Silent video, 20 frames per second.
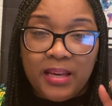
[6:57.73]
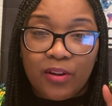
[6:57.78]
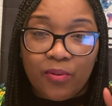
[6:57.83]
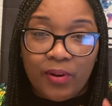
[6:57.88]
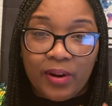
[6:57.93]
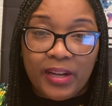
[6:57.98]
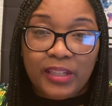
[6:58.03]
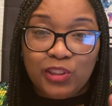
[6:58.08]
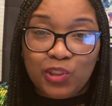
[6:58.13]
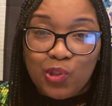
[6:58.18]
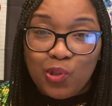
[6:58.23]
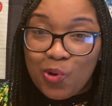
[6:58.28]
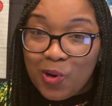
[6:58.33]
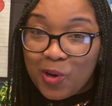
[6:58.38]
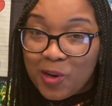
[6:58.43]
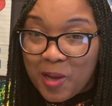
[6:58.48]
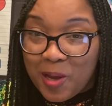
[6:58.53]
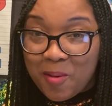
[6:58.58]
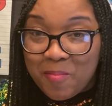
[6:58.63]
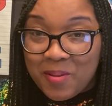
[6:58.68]
a great tour
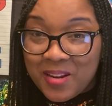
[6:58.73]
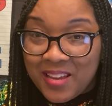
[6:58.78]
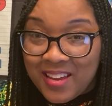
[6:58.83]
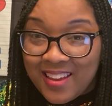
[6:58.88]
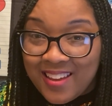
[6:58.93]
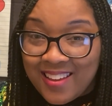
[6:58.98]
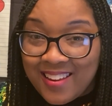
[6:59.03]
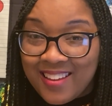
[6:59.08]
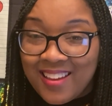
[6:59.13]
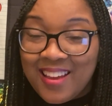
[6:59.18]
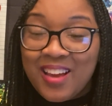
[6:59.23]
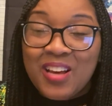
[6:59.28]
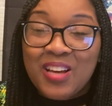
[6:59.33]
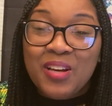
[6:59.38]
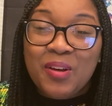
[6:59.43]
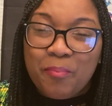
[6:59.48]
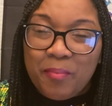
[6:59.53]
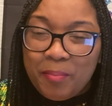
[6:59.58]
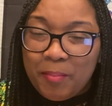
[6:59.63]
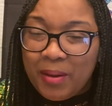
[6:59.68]
coming in.
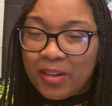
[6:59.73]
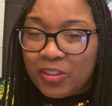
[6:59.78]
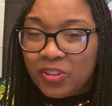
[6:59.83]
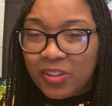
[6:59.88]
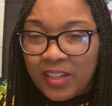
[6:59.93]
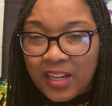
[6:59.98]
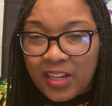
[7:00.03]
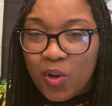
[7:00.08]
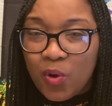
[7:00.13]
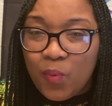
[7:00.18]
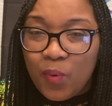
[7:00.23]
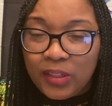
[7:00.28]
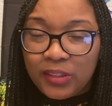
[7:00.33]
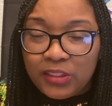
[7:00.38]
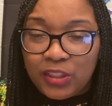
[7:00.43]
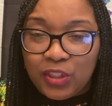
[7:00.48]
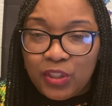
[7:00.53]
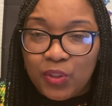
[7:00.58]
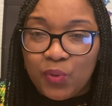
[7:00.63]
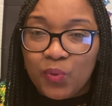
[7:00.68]
Make sure they know what
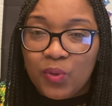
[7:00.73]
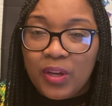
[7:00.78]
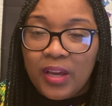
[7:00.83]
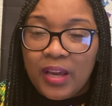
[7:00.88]
to do,